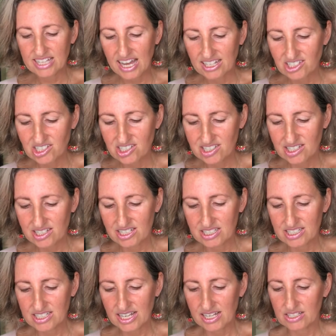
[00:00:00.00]
actions, and
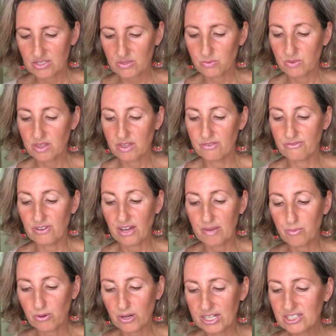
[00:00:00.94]
intent with the
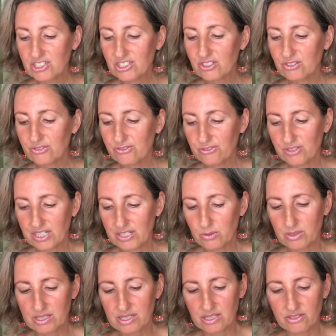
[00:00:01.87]
vibrational
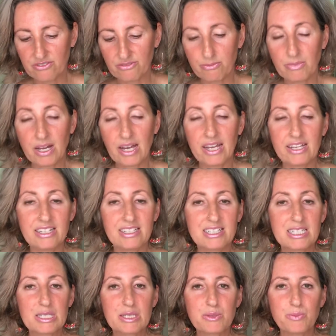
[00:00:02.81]
frequency of my
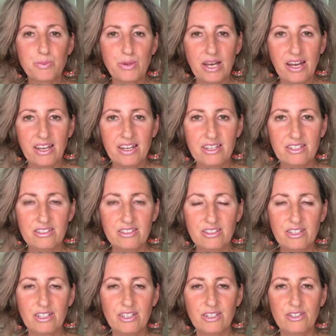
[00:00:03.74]
inspired
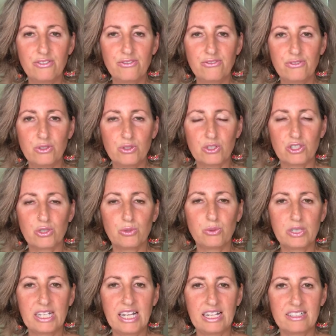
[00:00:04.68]
future
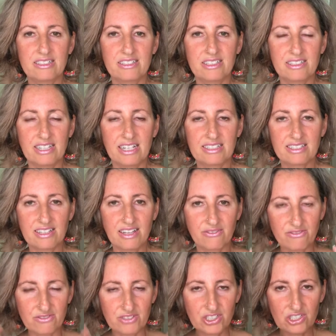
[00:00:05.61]
reality. That's that
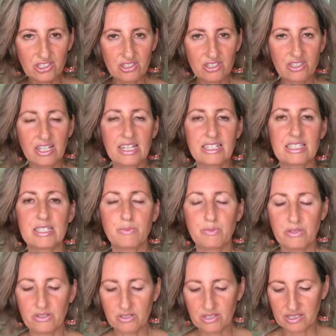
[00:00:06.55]
vision that
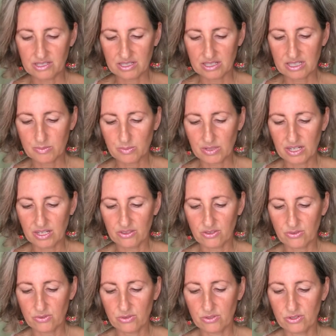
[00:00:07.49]
spirit has inspired
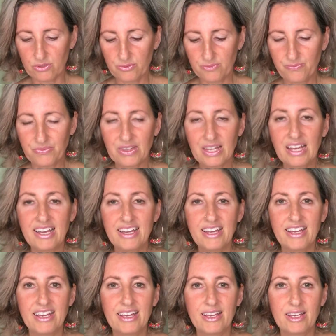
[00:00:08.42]
through you.
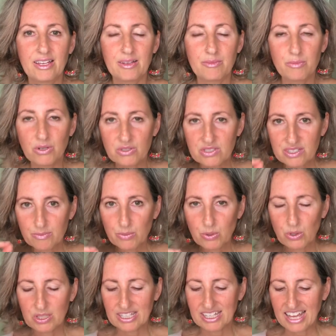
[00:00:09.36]
Most
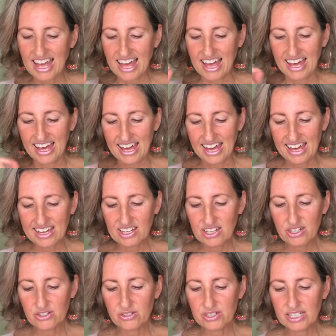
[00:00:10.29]
importantly,
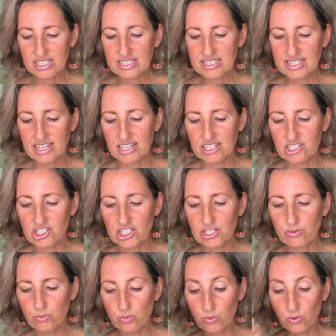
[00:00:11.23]
anchoring its
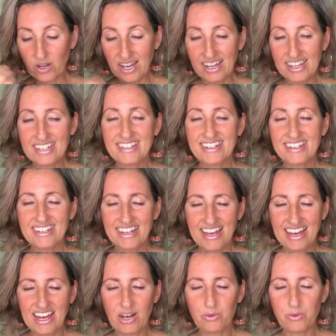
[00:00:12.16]
energy right
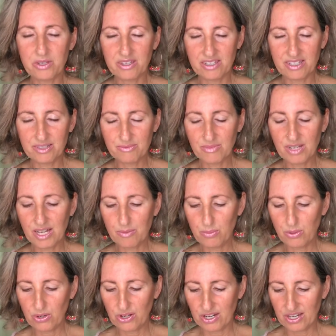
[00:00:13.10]
now within my
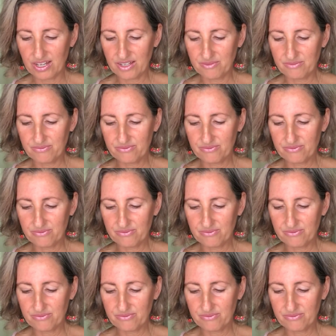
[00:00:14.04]
body